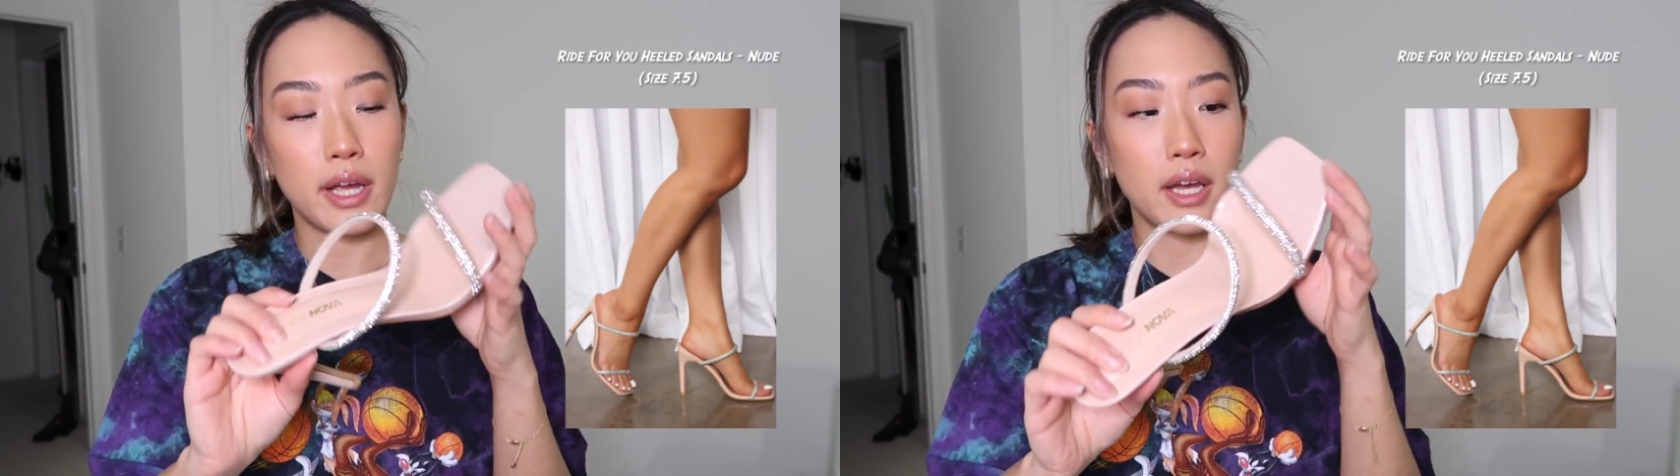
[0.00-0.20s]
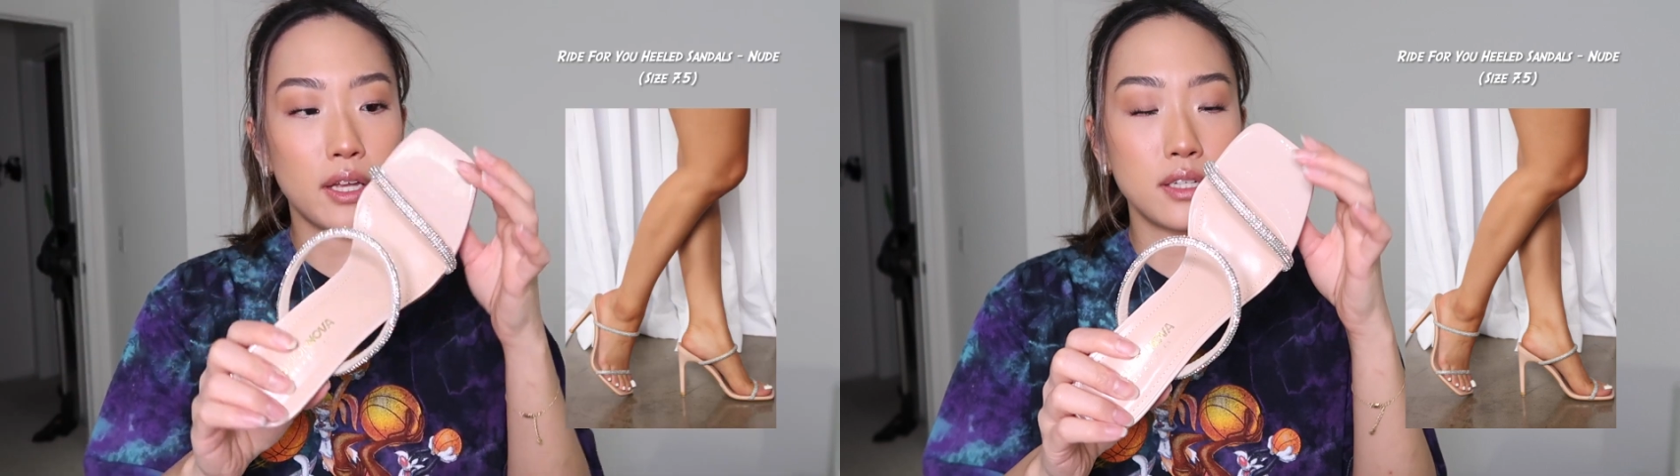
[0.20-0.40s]

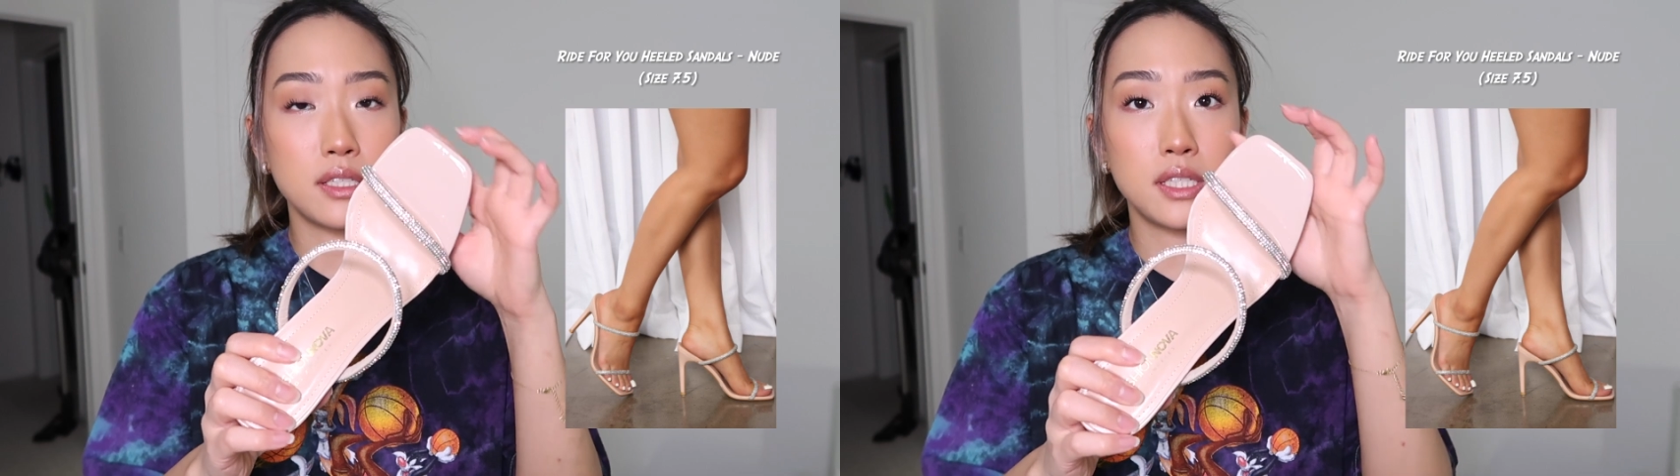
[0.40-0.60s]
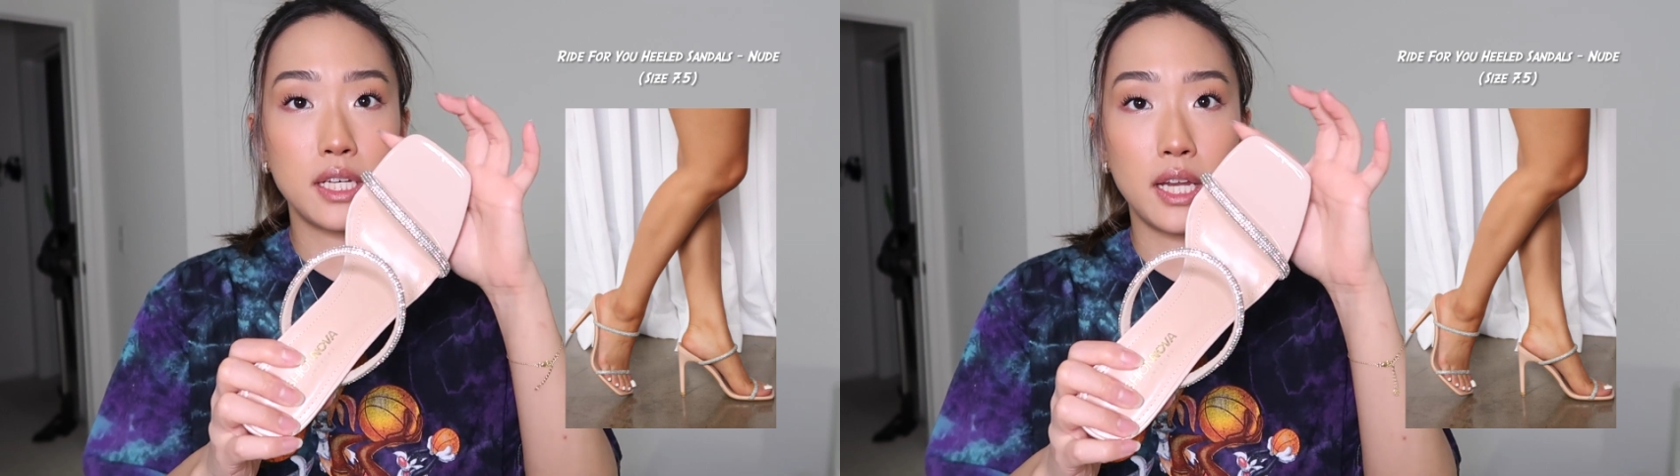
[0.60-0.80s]

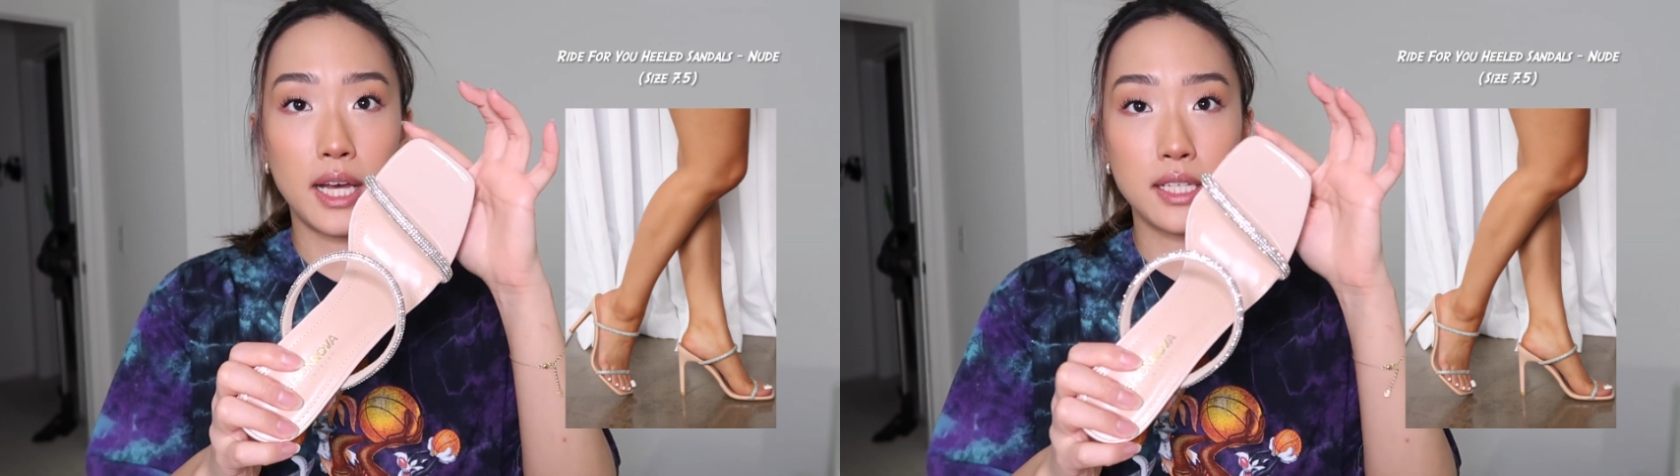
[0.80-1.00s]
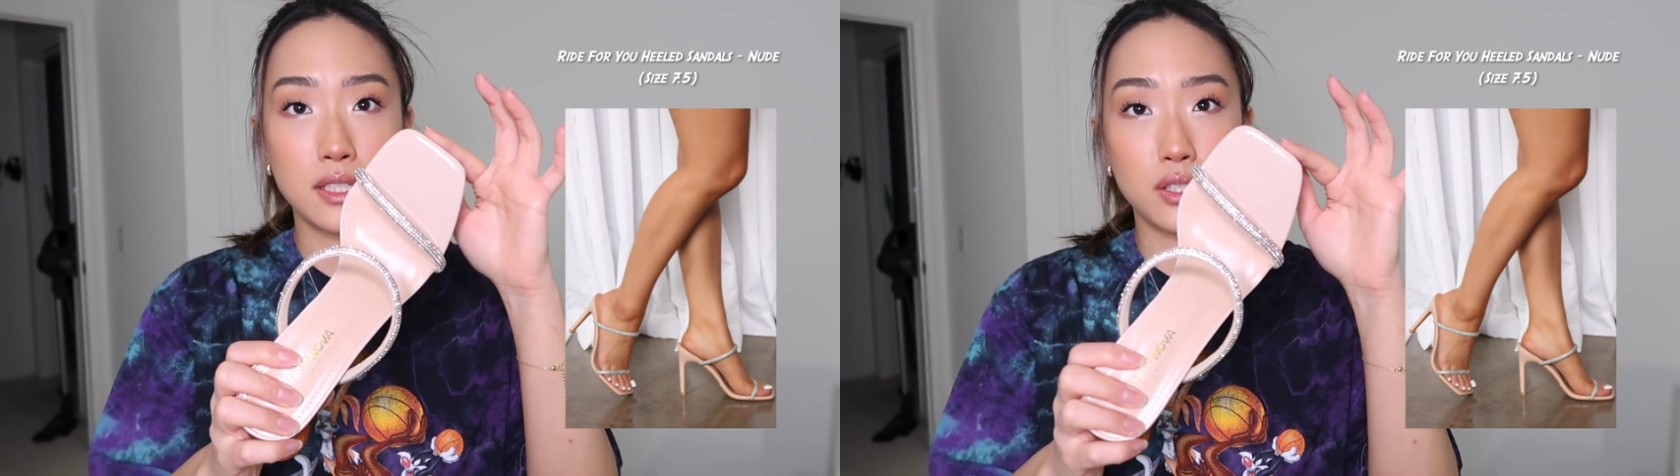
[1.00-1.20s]
and it
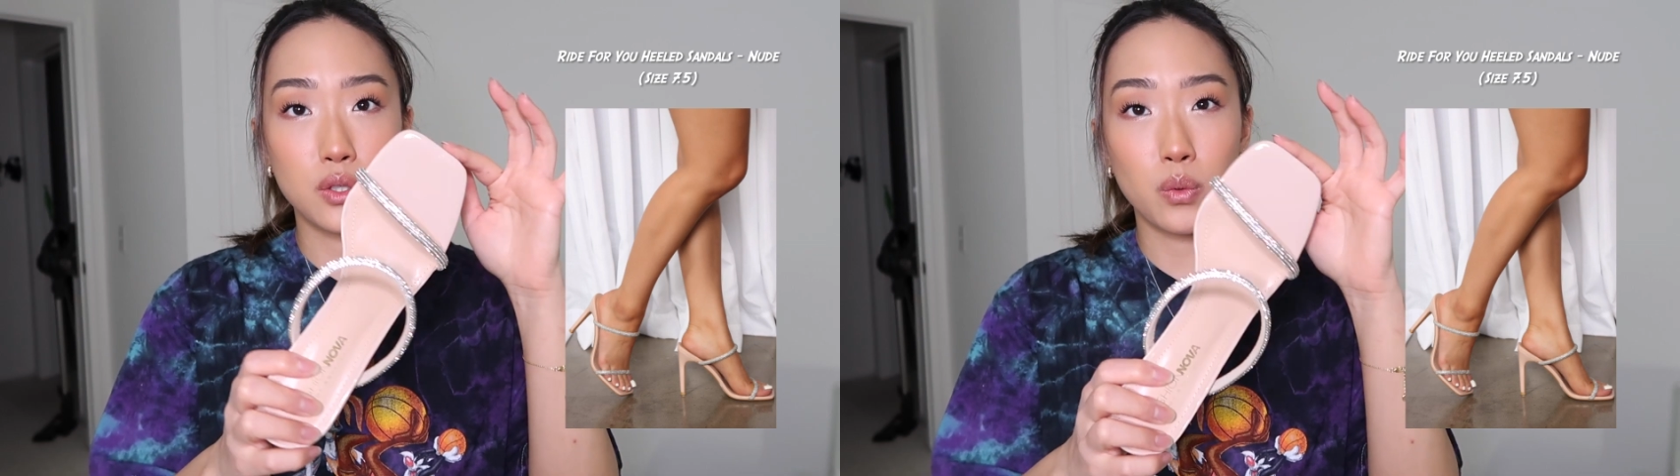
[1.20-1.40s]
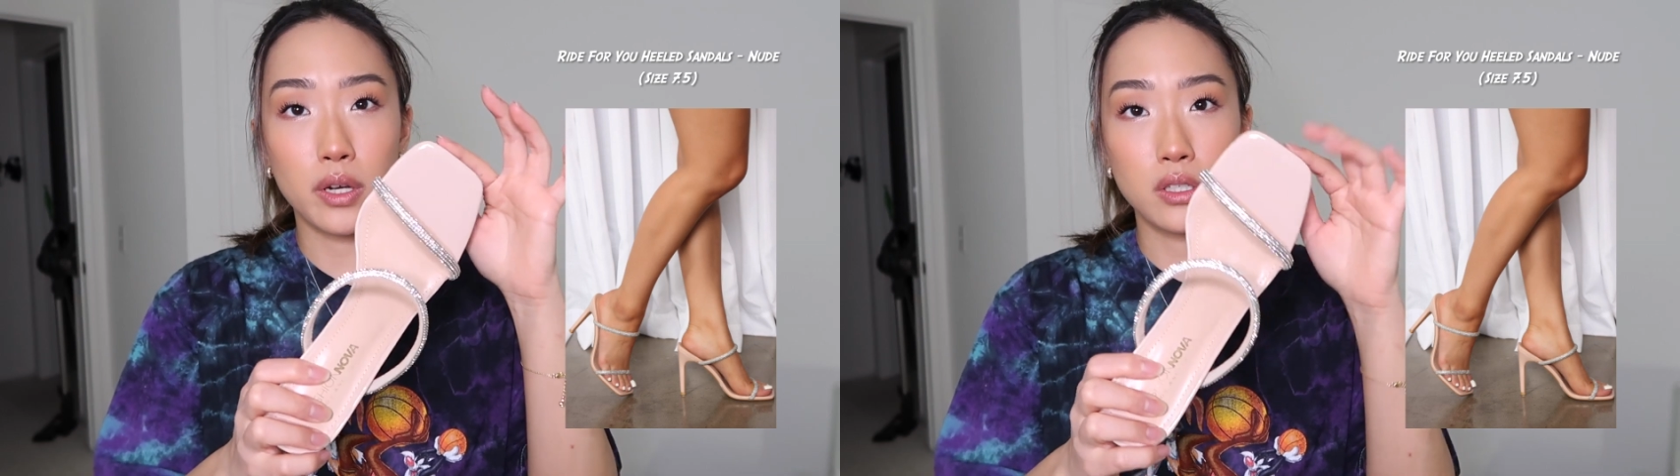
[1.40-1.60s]
has the
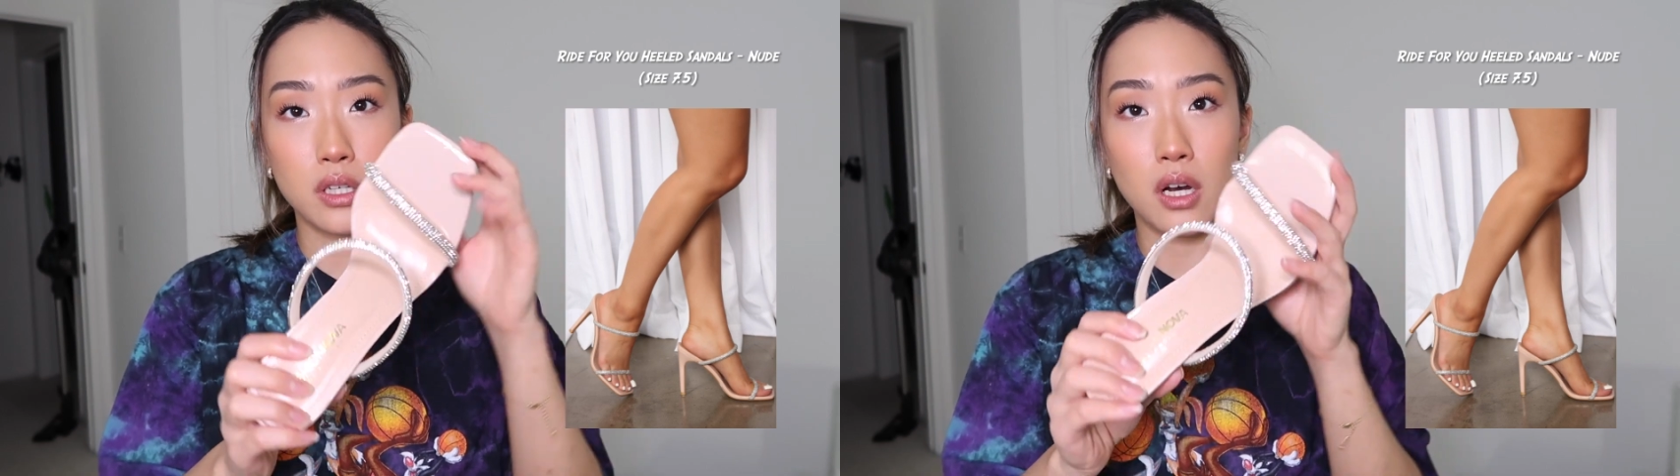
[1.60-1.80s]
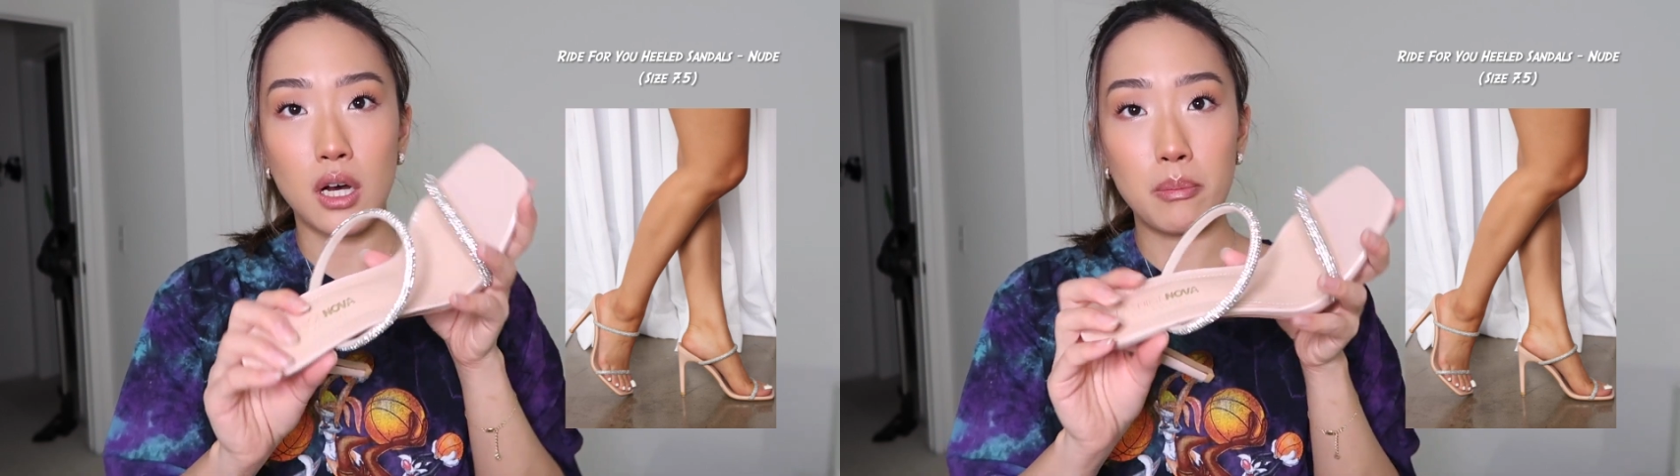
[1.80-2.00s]
square
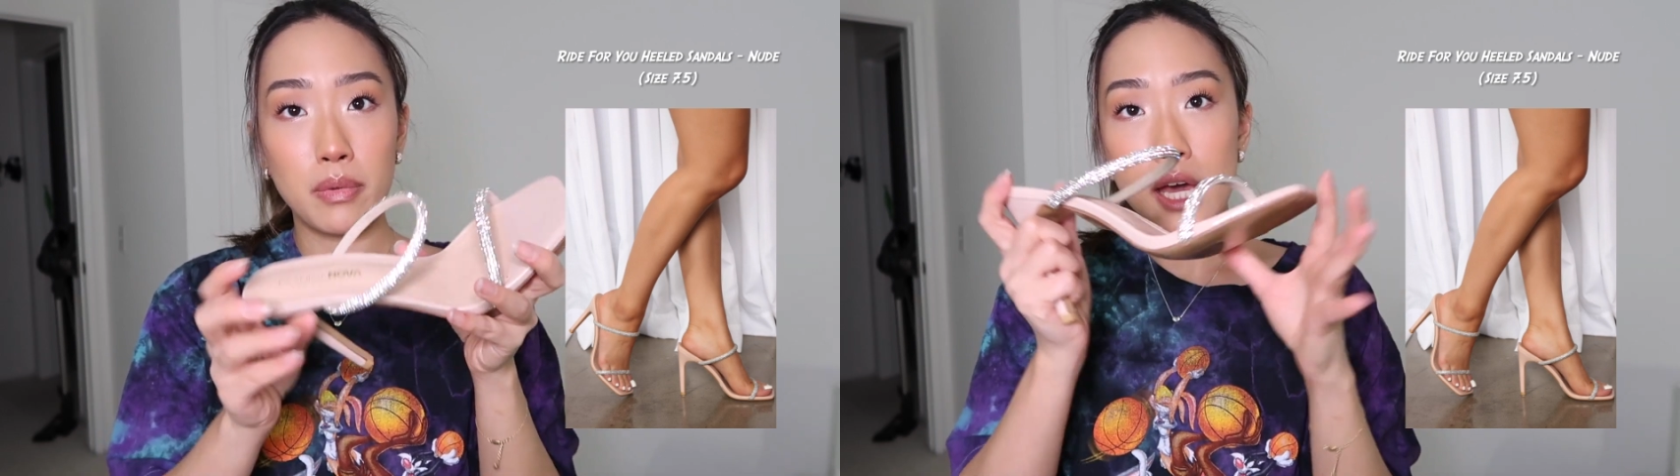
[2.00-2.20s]
top,